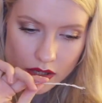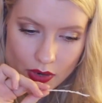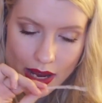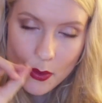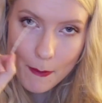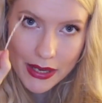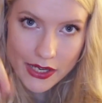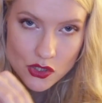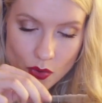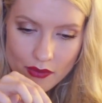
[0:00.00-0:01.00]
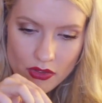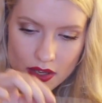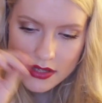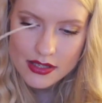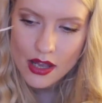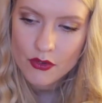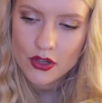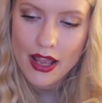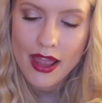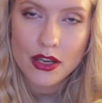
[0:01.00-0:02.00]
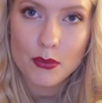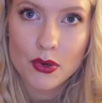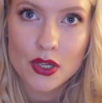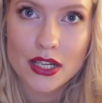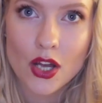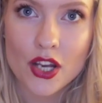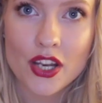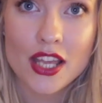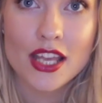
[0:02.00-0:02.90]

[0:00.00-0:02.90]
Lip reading: it around, make sure everything is covered, and you put it on